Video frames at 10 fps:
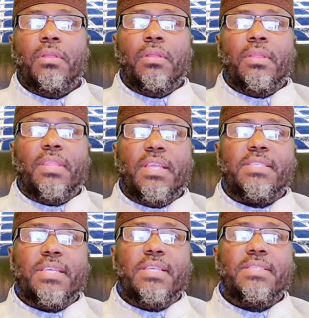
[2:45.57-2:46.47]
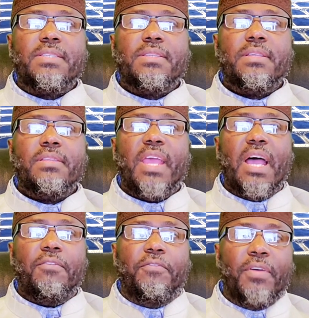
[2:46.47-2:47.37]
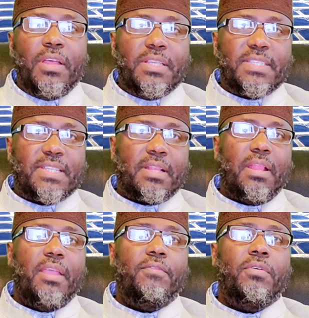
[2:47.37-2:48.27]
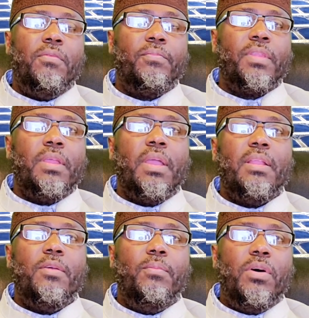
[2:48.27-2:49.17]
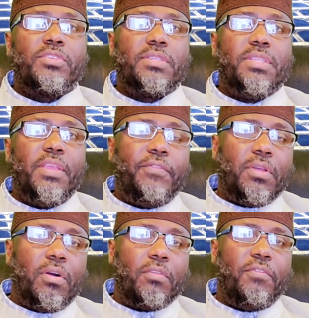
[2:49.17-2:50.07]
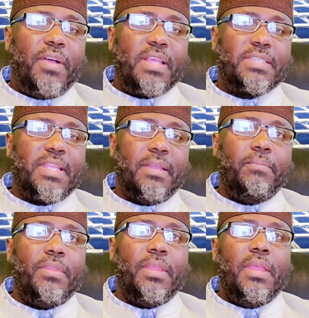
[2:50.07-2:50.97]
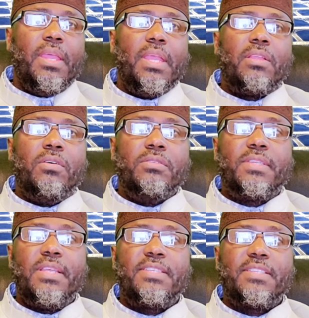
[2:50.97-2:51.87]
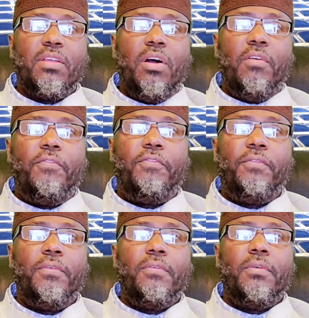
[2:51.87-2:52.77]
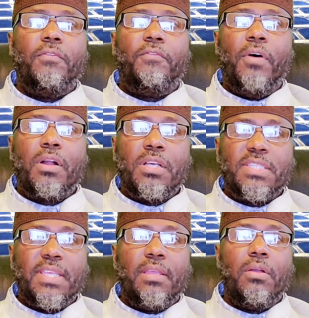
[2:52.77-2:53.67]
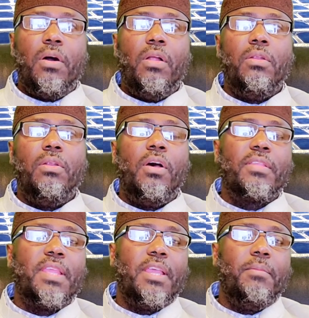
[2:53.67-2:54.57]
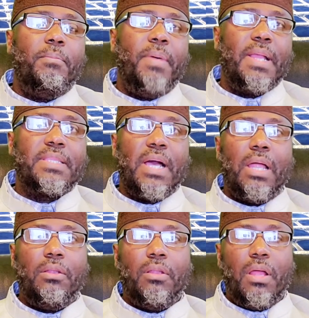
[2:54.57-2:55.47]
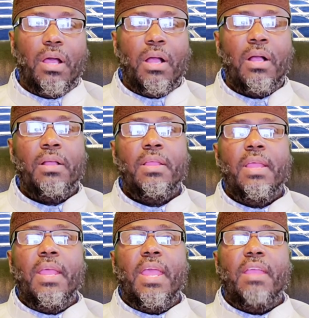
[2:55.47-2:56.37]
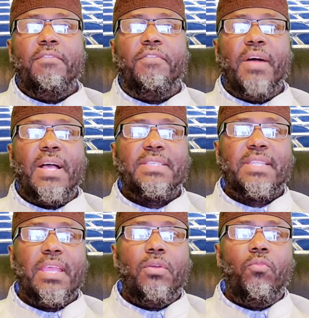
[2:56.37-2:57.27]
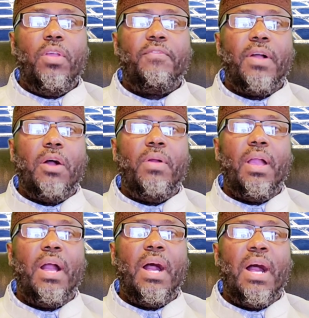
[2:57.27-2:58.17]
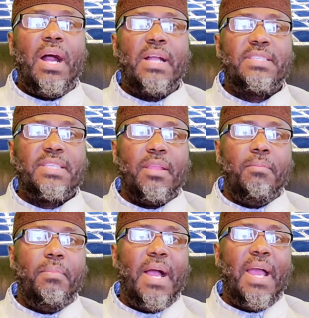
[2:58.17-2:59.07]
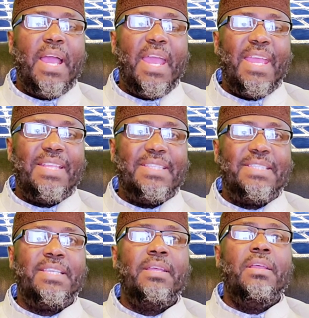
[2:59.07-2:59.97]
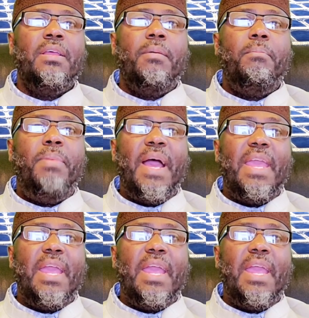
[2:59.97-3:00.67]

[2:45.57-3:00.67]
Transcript: This is the advanced level and the most difficult fasting. It consists of focusing on nothing but Allah and fasting with our hearts and mind by